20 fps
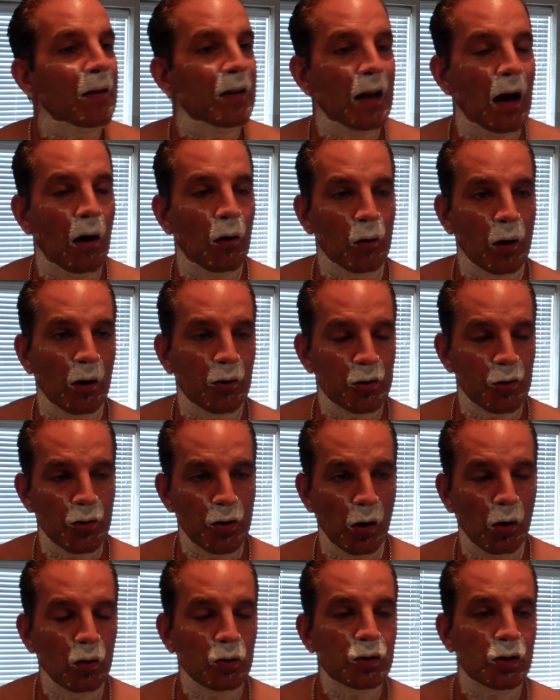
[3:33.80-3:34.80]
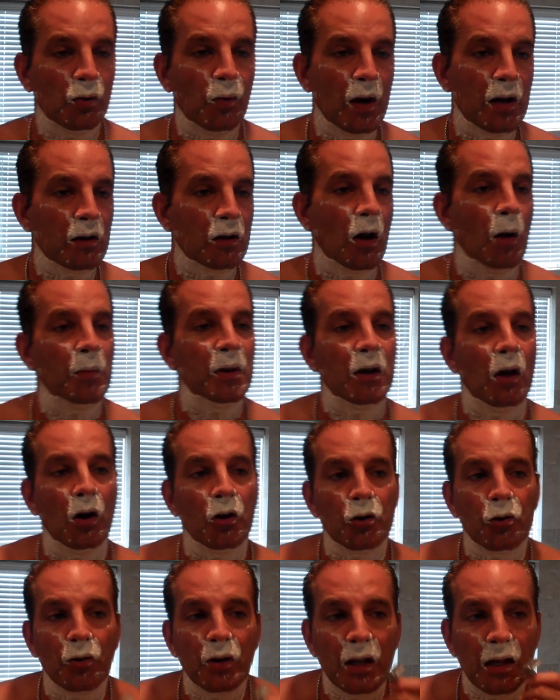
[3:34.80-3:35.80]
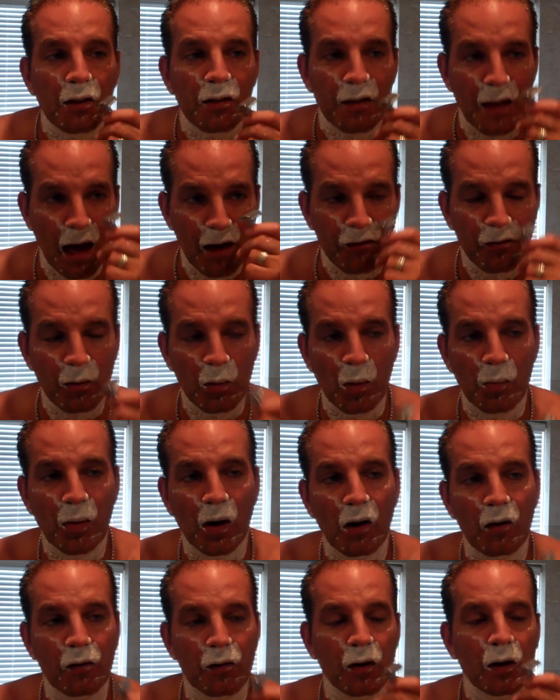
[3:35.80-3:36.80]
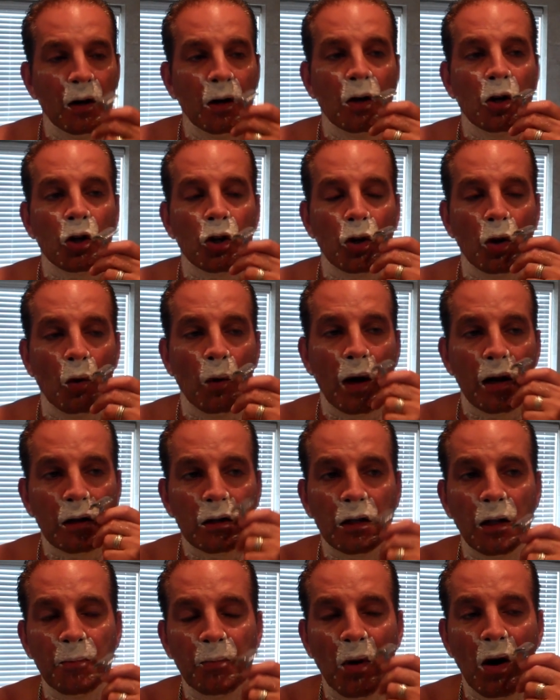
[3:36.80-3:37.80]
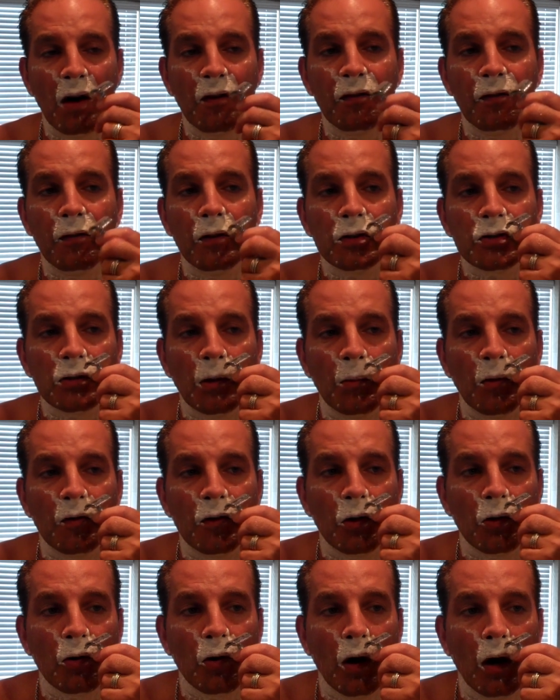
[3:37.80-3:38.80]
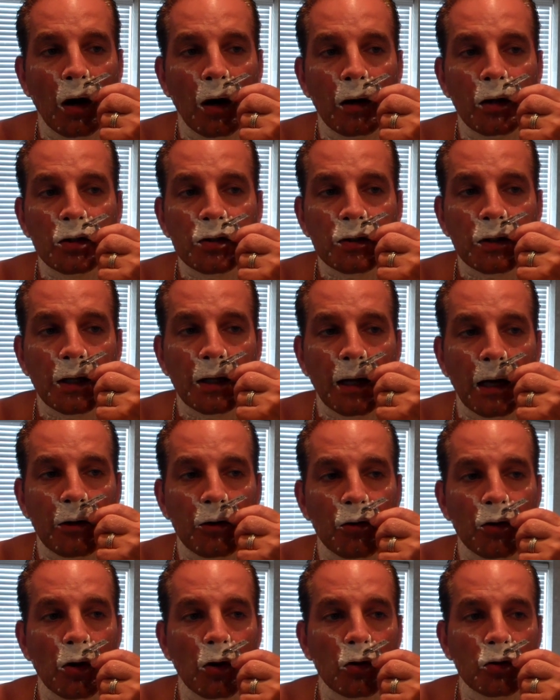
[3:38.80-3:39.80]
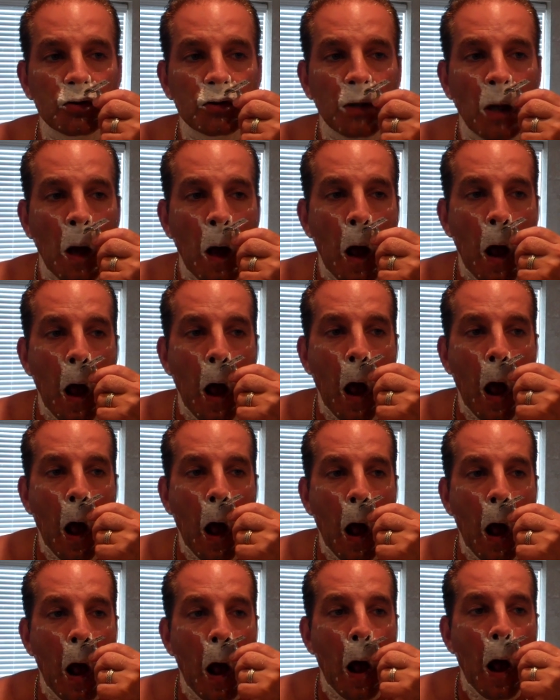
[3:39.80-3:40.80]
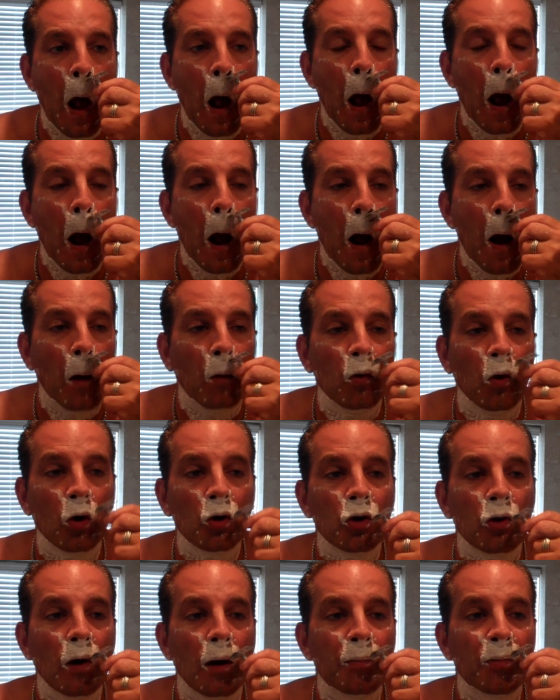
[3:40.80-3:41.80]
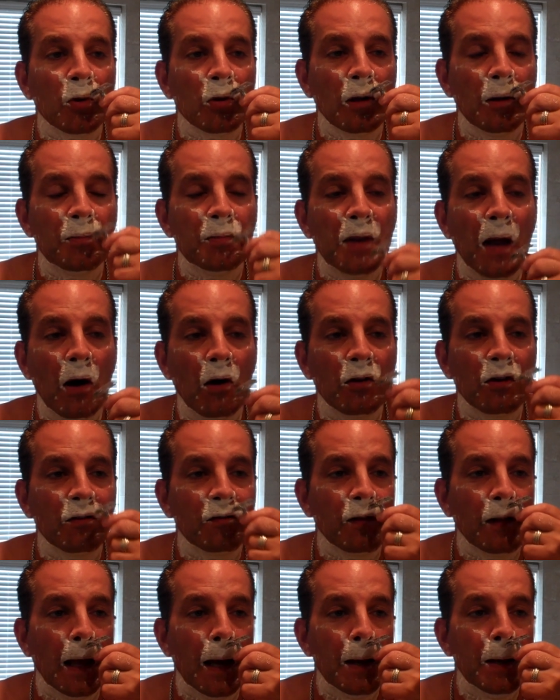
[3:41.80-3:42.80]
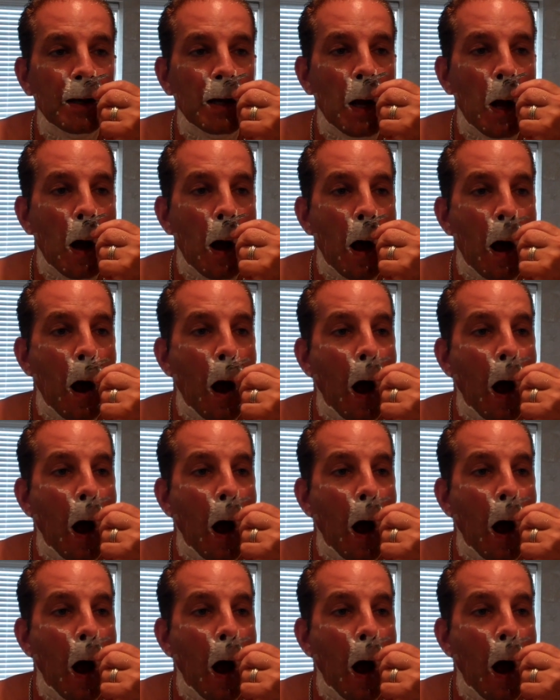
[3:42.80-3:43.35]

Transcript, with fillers: Now around your nose, you want to come in underneath, not from above. You don't want to clip off some of your uh, skin on your nose. Roll your upper lip down and flatten it.